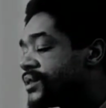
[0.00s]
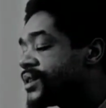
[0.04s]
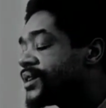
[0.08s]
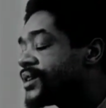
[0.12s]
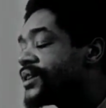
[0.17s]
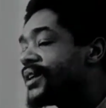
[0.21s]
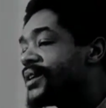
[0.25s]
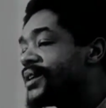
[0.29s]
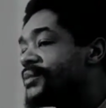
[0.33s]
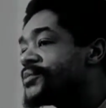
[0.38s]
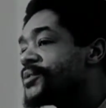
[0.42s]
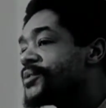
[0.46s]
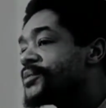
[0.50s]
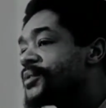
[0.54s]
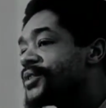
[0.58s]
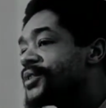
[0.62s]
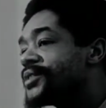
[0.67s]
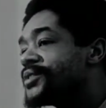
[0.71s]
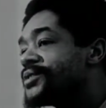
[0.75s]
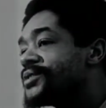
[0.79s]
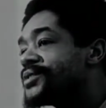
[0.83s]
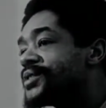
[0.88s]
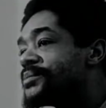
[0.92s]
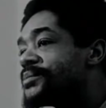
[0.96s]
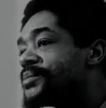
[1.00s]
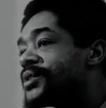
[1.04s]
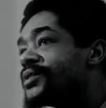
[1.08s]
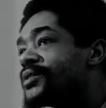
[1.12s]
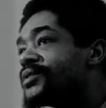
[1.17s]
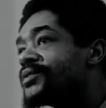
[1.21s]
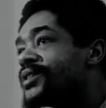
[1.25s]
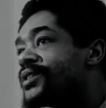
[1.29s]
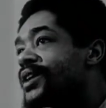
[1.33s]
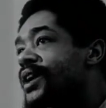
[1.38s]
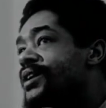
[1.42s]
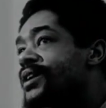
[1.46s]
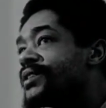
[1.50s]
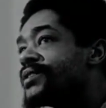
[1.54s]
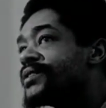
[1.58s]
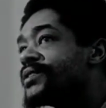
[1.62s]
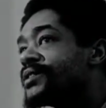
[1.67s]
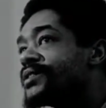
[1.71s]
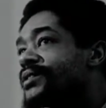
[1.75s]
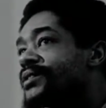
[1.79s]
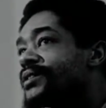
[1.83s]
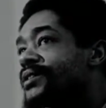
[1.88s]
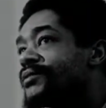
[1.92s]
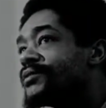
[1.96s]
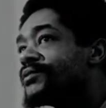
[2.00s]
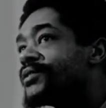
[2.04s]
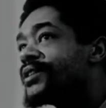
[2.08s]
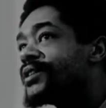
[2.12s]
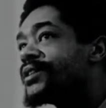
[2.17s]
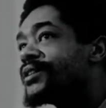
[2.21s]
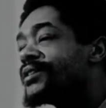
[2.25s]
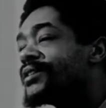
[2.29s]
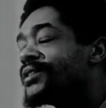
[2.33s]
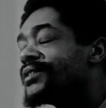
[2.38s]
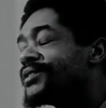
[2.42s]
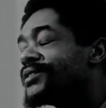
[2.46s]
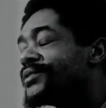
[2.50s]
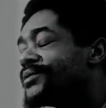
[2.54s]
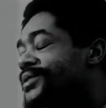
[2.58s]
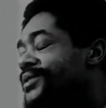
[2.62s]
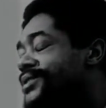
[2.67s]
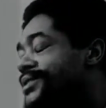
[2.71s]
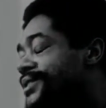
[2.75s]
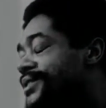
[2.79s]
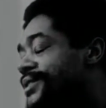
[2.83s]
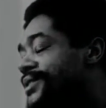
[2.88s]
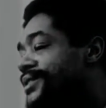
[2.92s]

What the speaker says: Yeah, I remember. You talking about on 9th and what's it?